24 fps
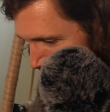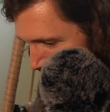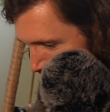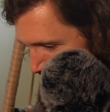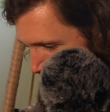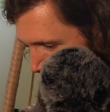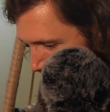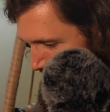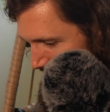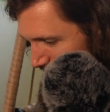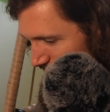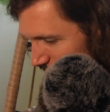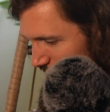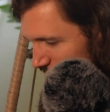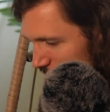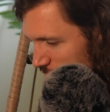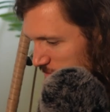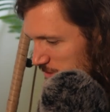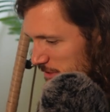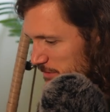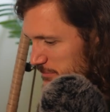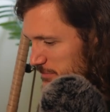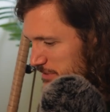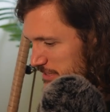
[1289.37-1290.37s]
Yeah, you're kind of
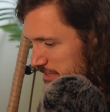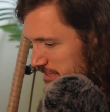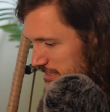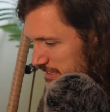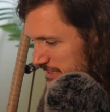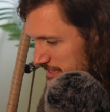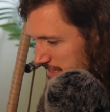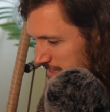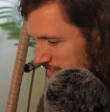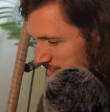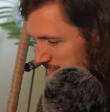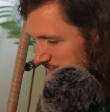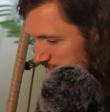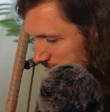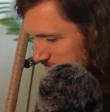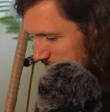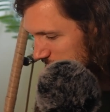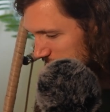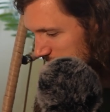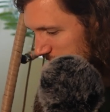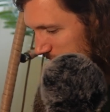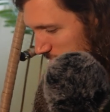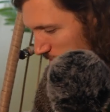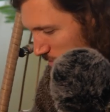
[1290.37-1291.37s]
interrupting a lot of
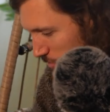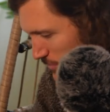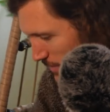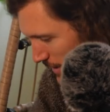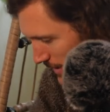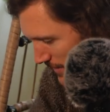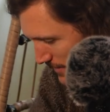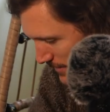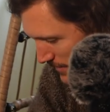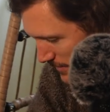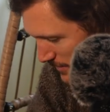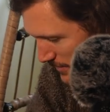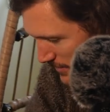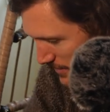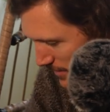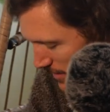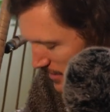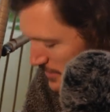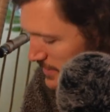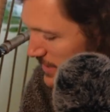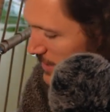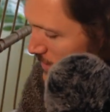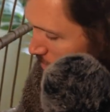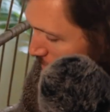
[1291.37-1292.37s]
things. It's okay, though.
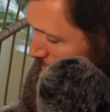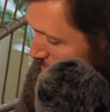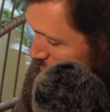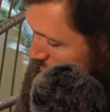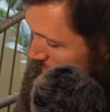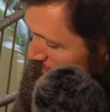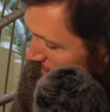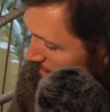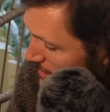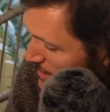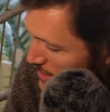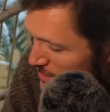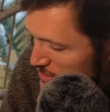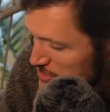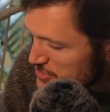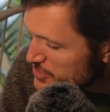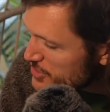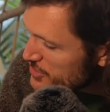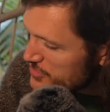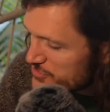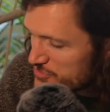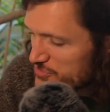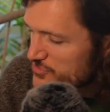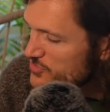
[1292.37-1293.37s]
I'll take you outside in
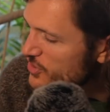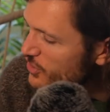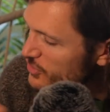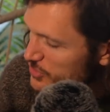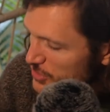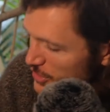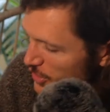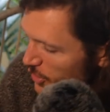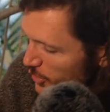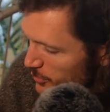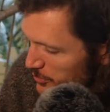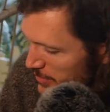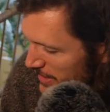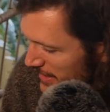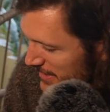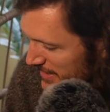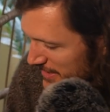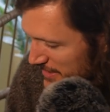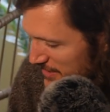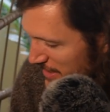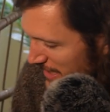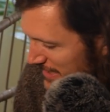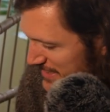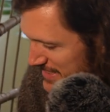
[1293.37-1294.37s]
just a little bit,
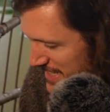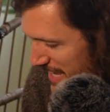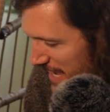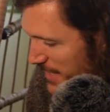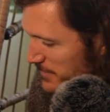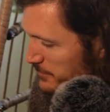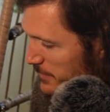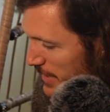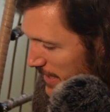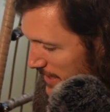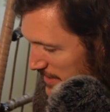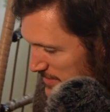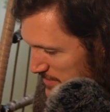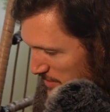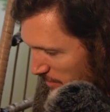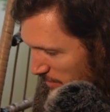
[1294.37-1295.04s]
in like 10 minutes,